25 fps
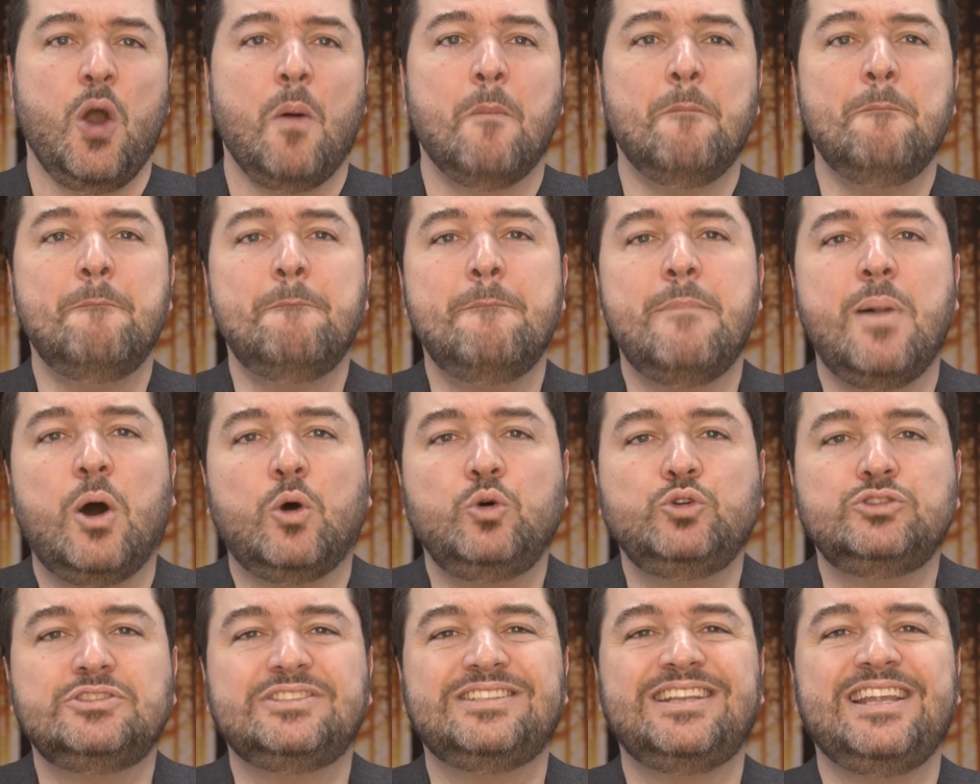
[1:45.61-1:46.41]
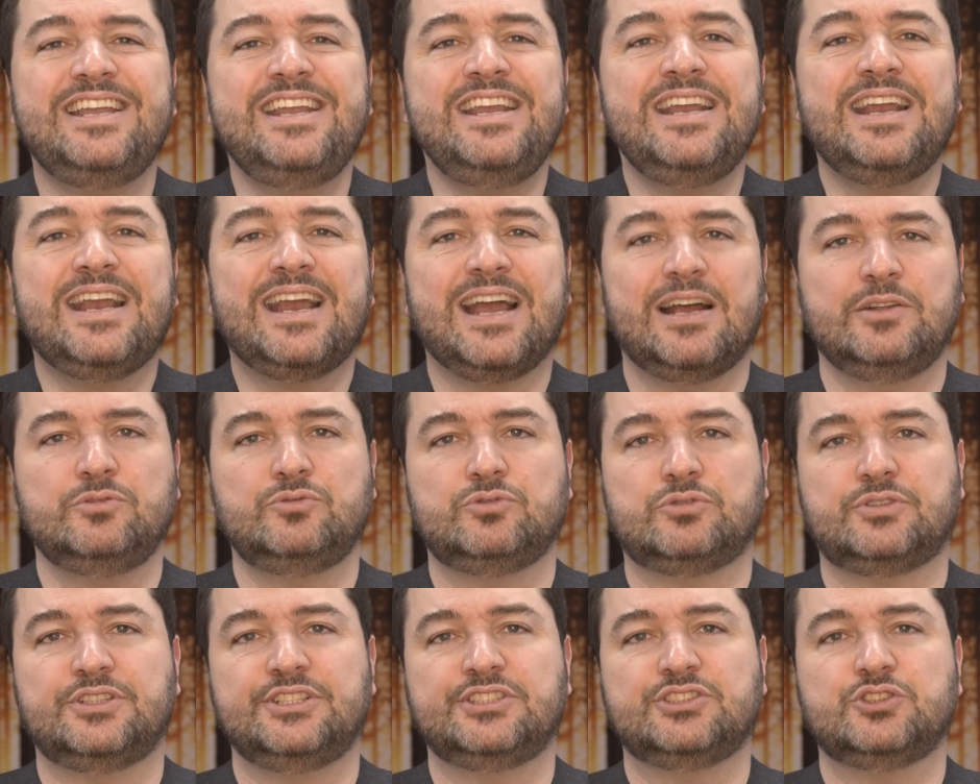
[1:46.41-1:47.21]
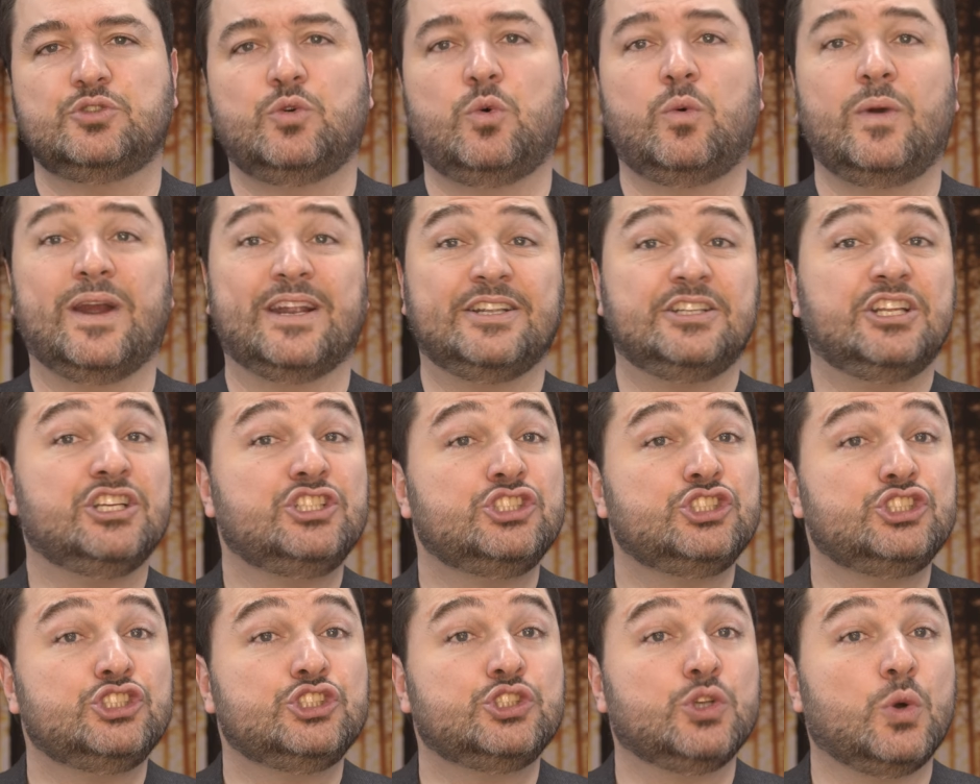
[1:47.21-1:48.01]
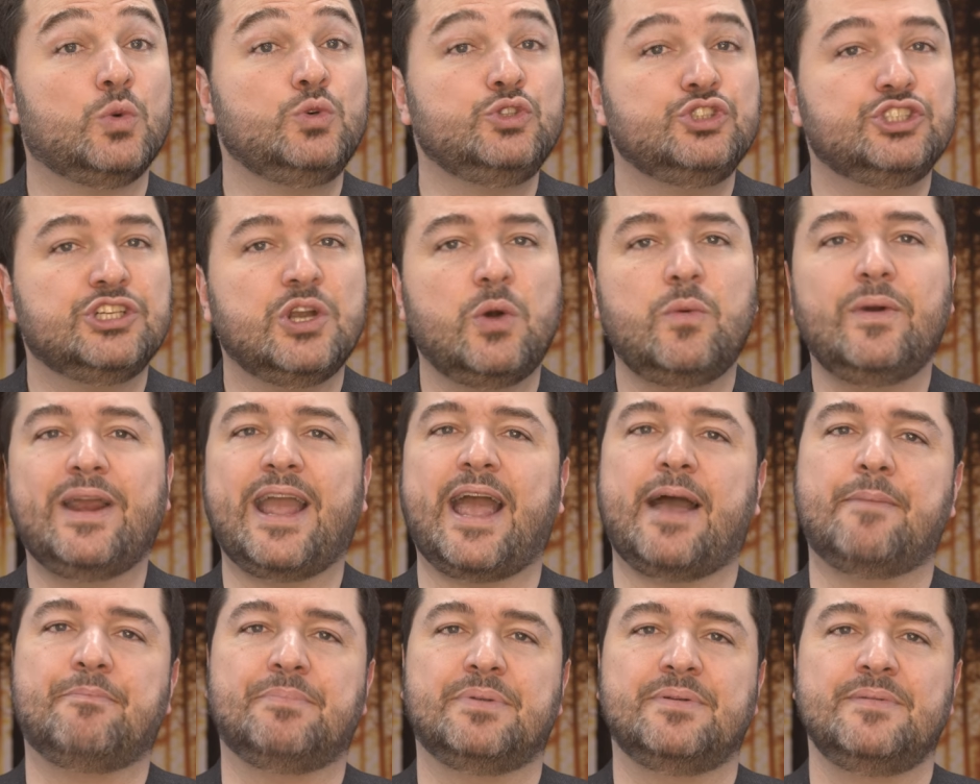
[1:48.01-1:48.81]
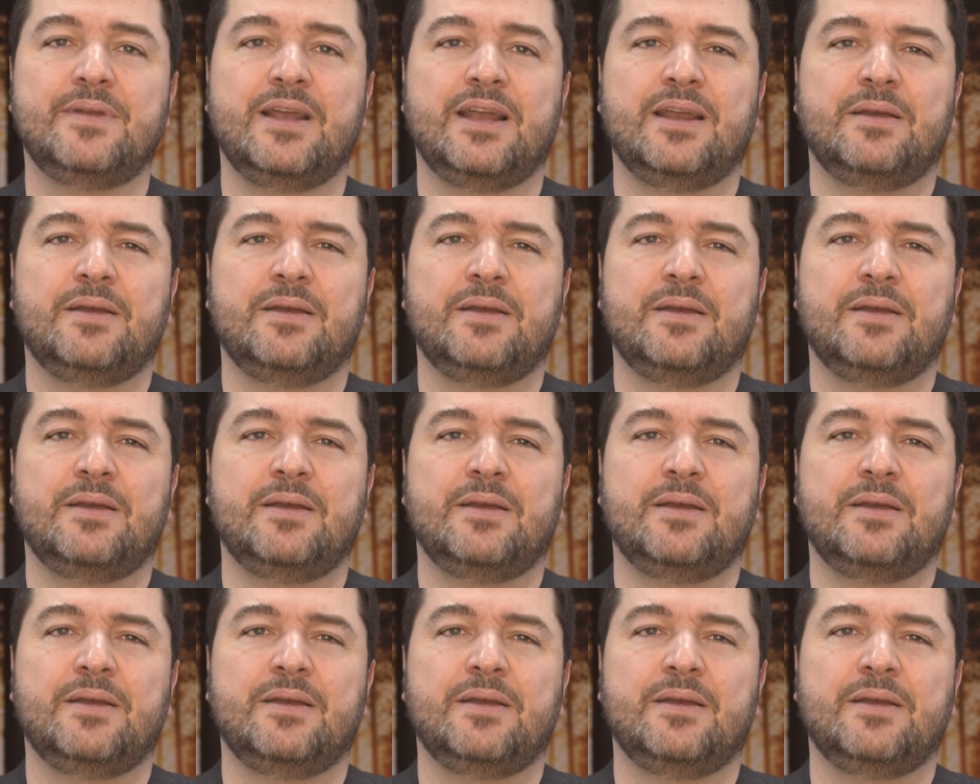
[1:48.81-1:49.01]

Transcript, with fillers: mostly in countries where the social gap